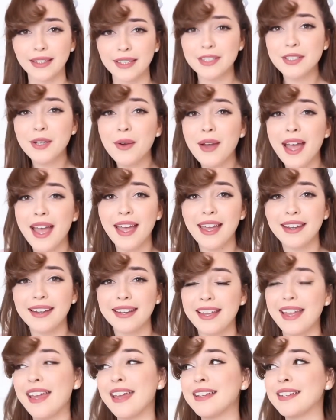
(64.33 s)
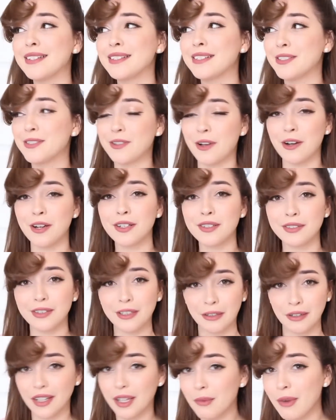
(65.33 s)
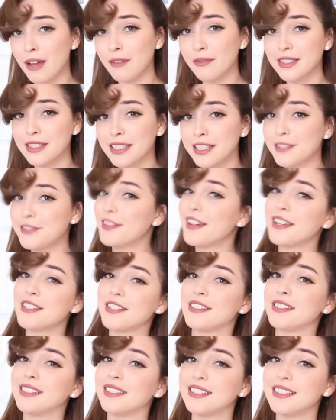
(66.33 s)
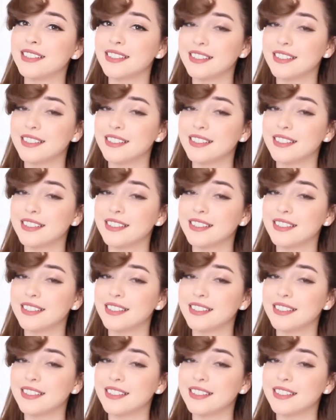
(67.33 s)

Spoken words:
let's go ahead and start learning about vintage fashion.